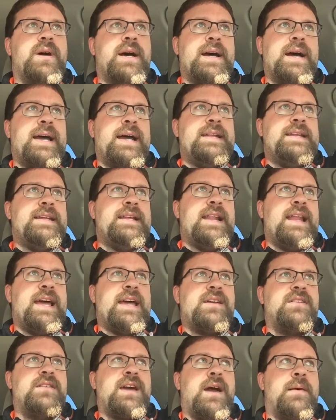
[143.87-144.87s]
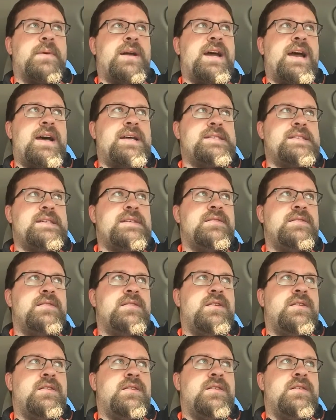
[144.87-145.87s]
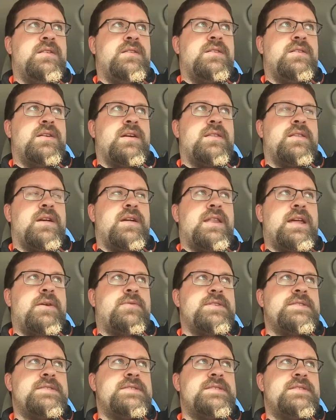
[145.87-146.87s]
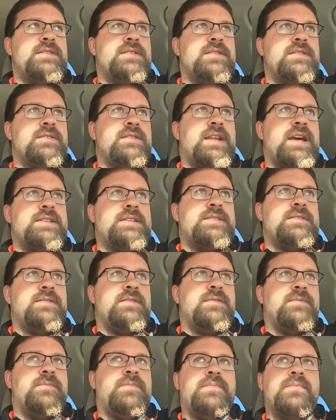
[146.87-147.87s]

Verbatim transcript: but I did like Kamikaze. I thought that was a nice